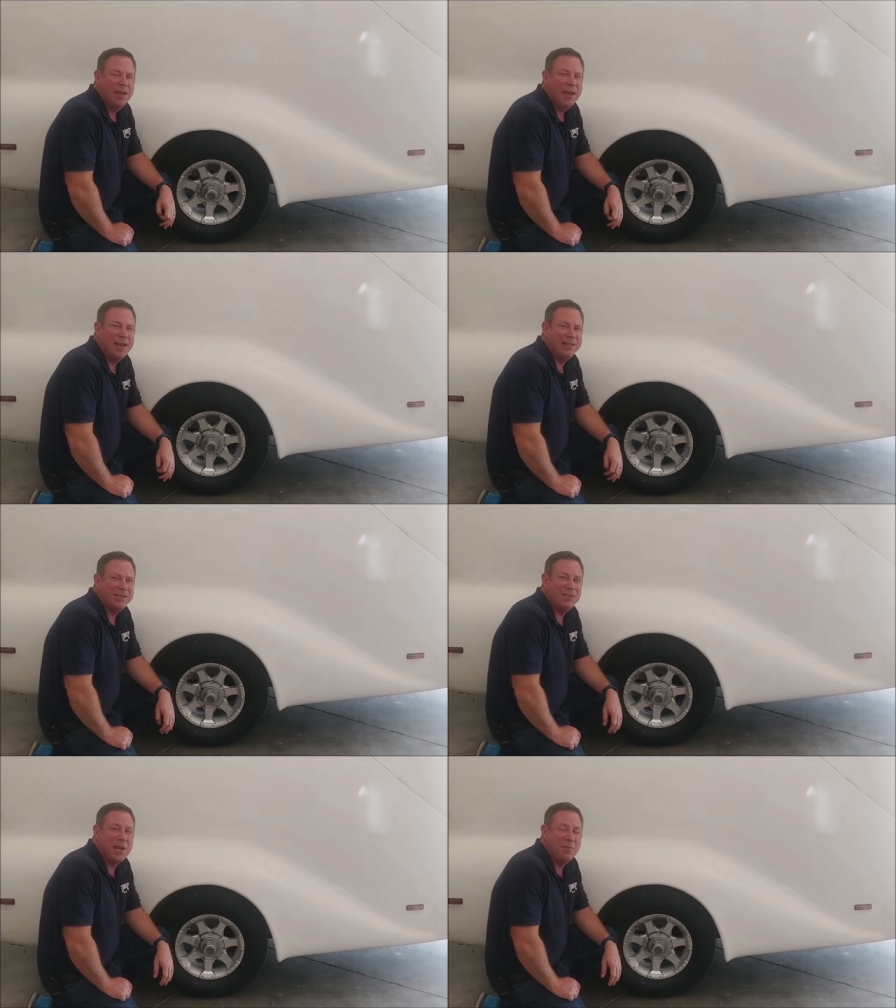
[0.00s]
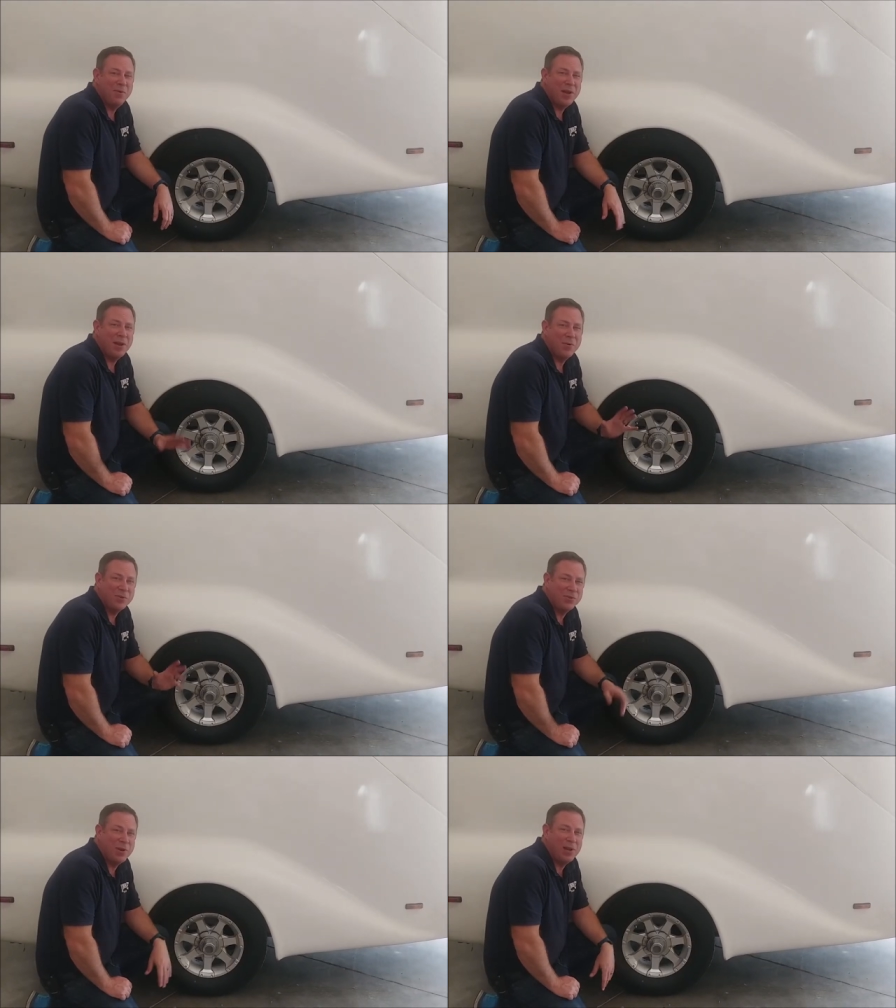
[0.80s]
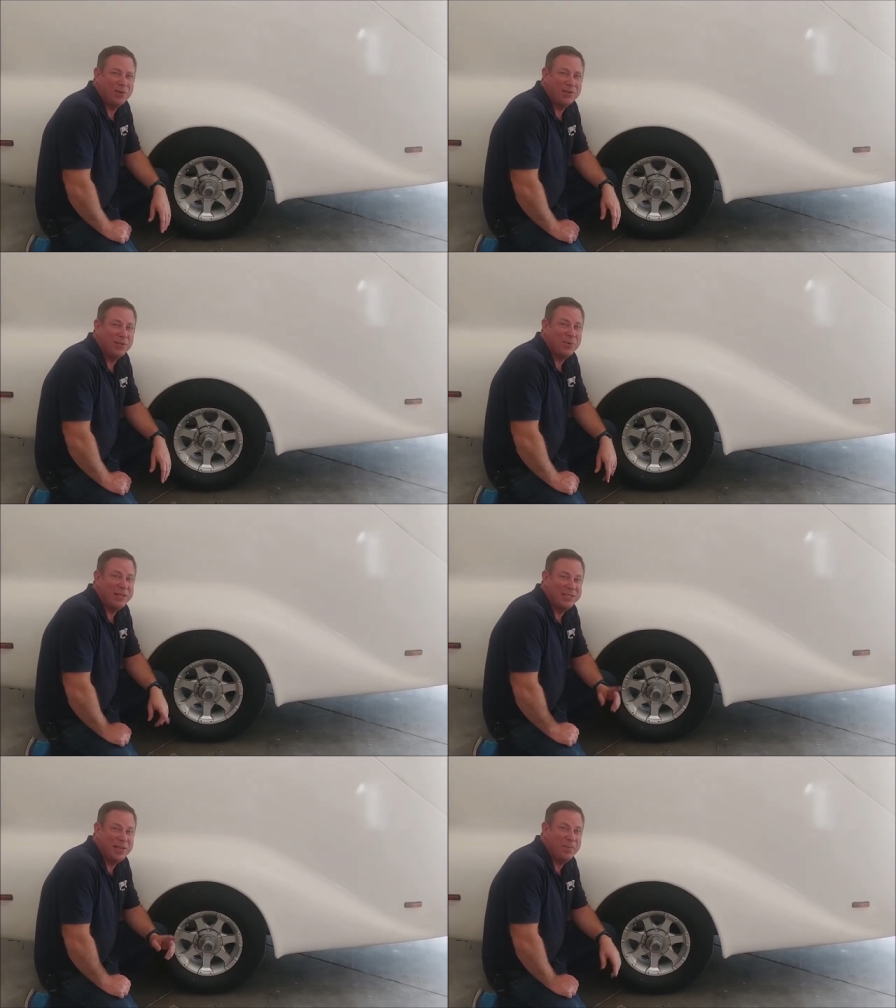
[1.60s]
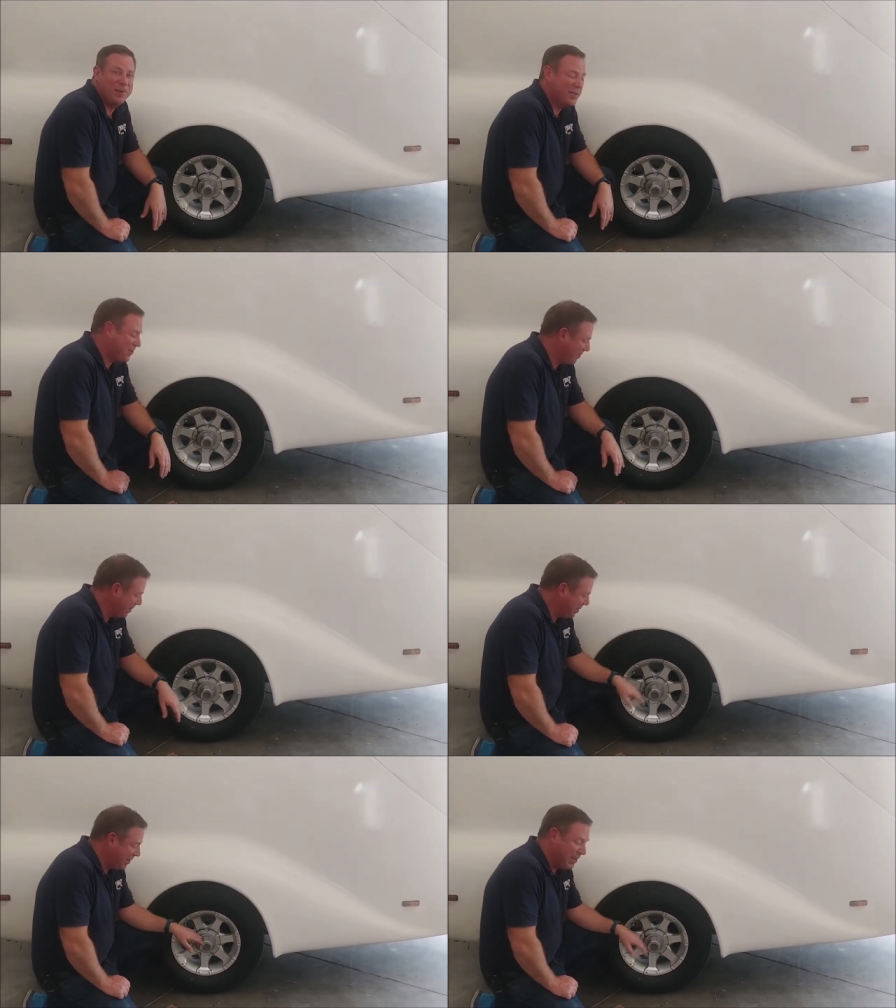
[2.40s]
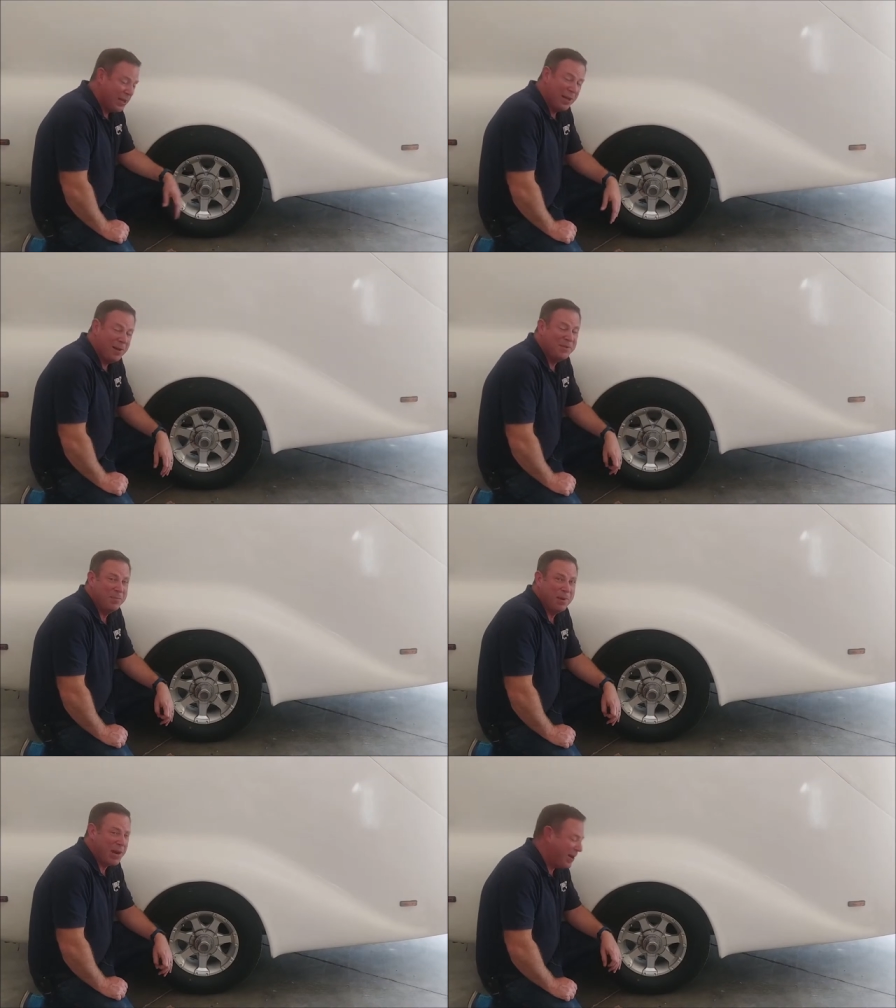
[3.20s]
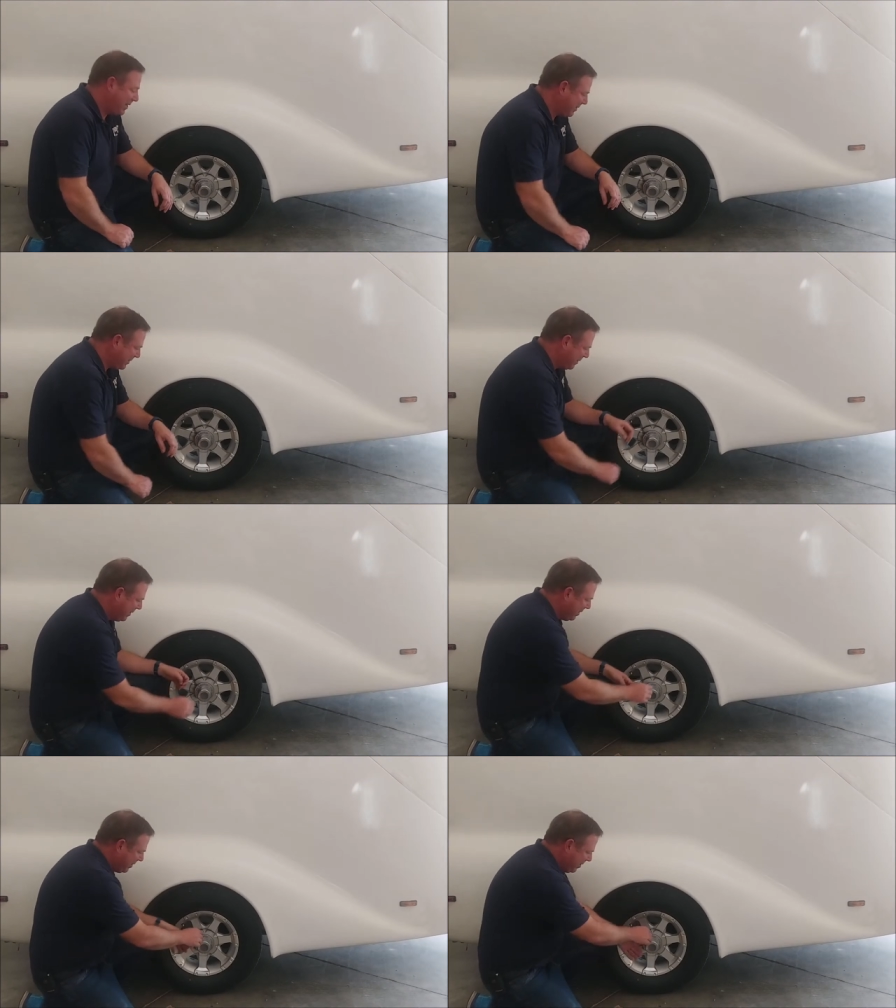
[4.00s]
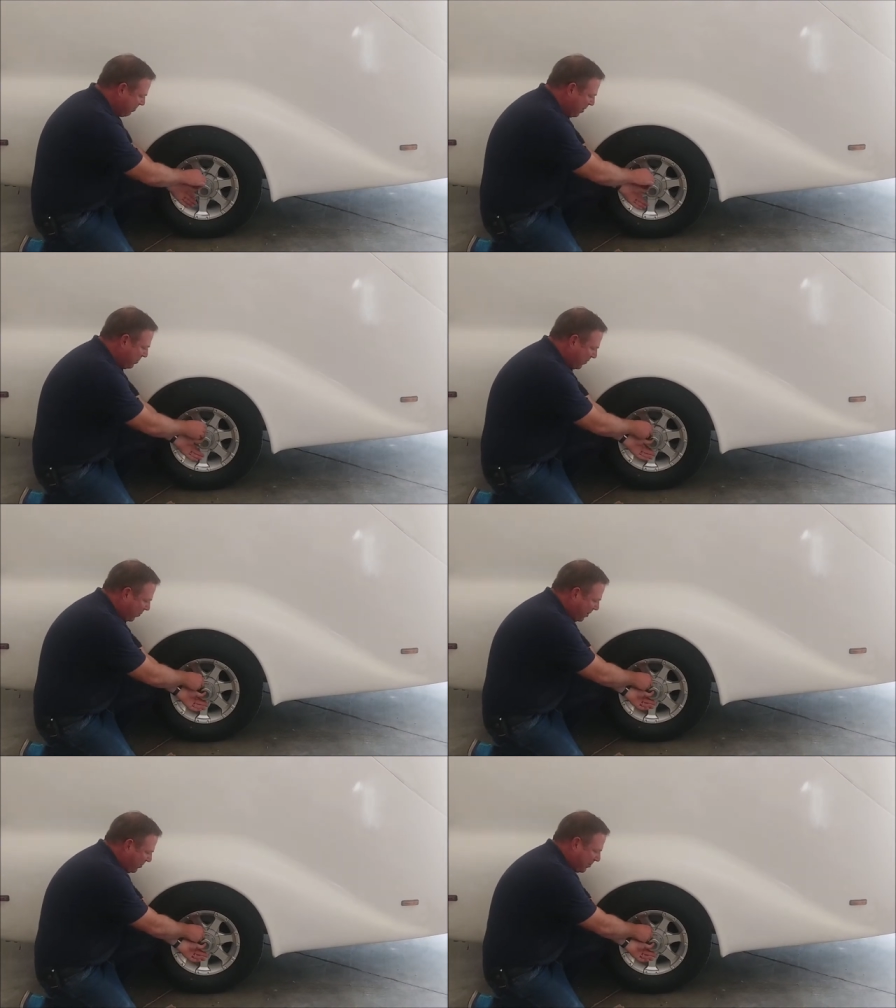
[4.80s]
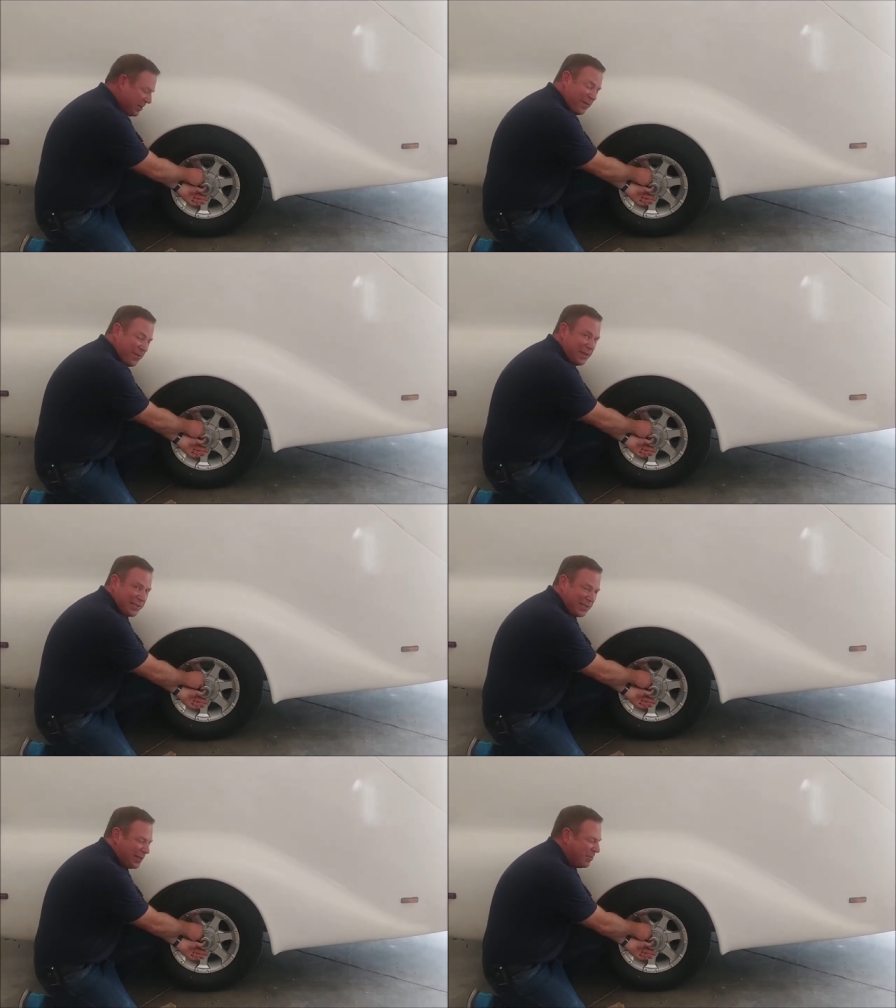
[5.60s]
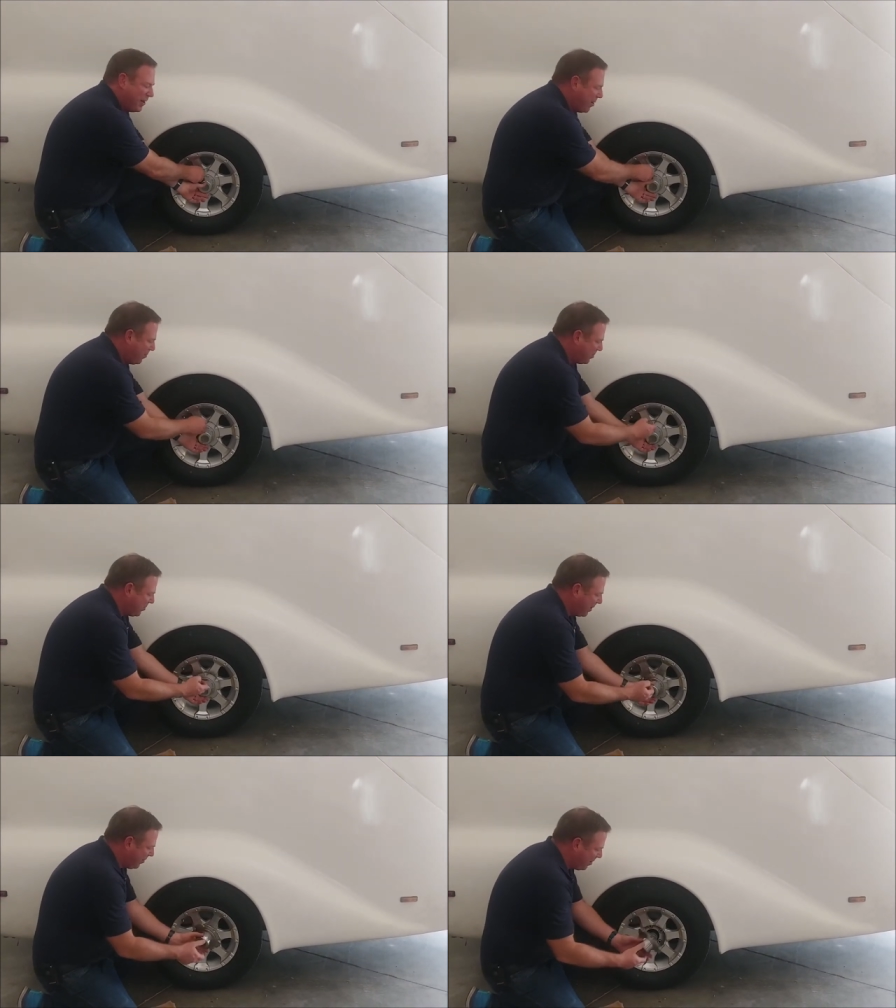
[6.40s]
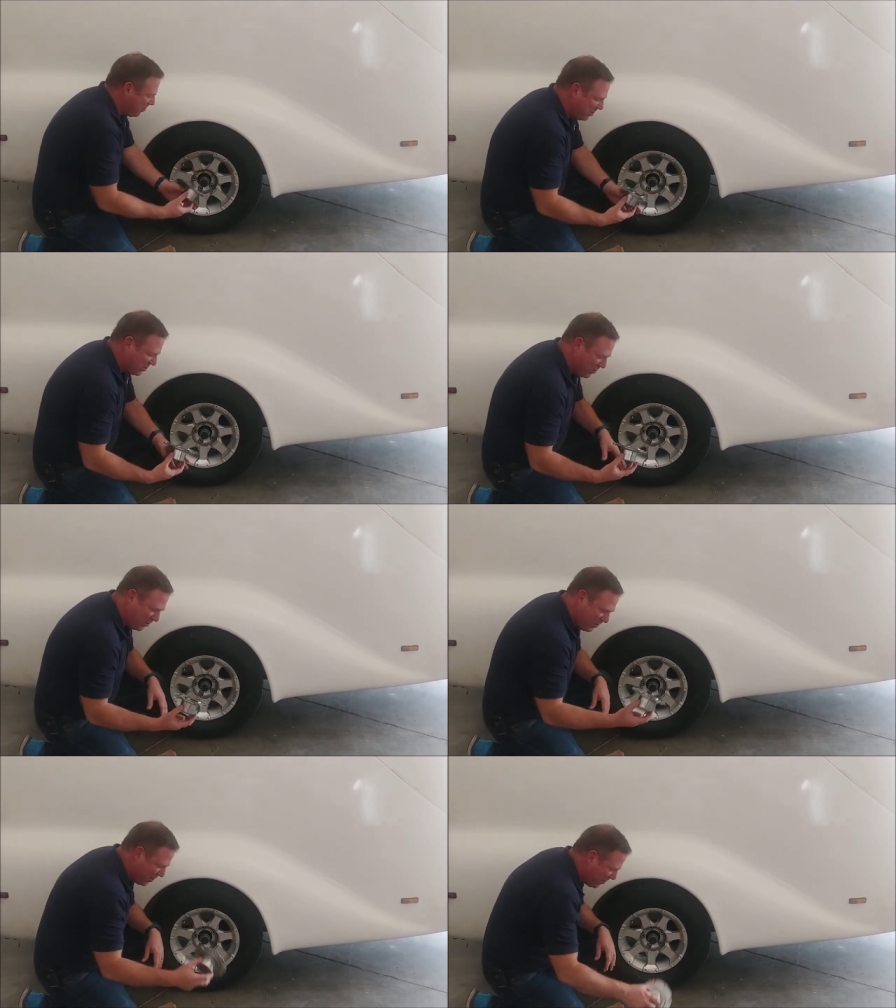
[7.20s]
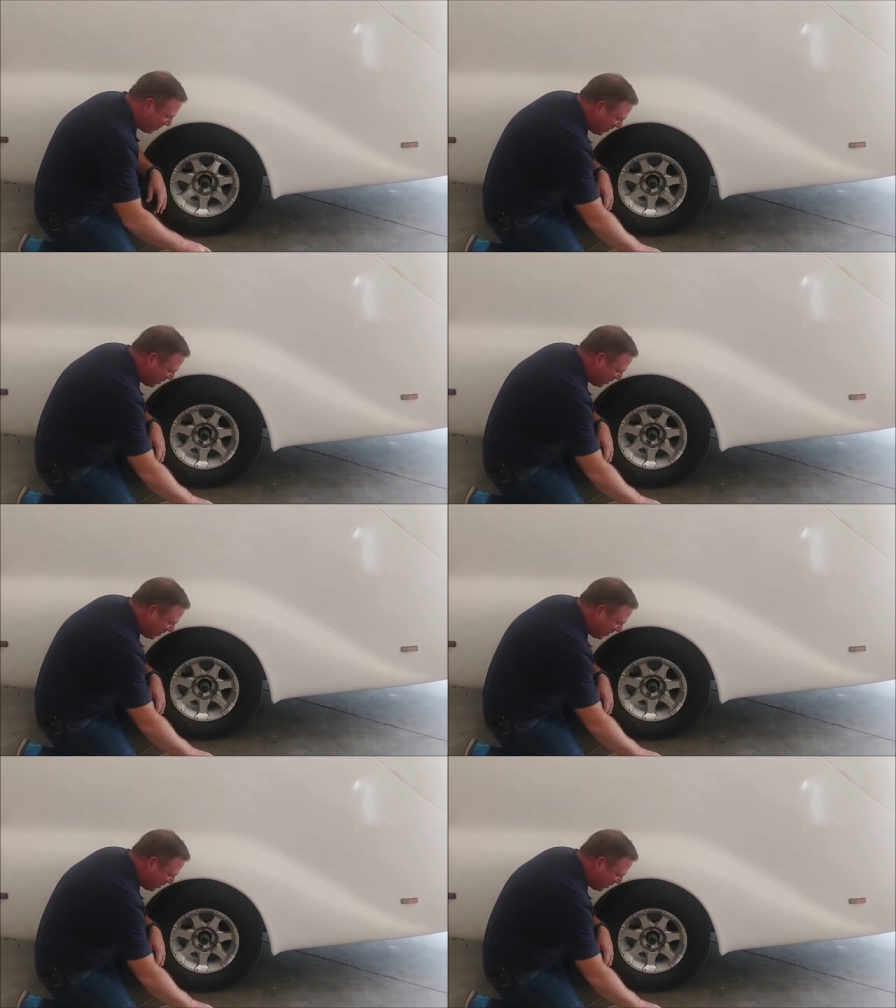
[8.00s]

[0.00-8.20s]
Hi, this is Jamie with Iron Horse Trailers. This week's tip is on uh, hubs and bearings. Uh, most of our wheels are different. This is a little bit older trailer that I'm going to be showing you on.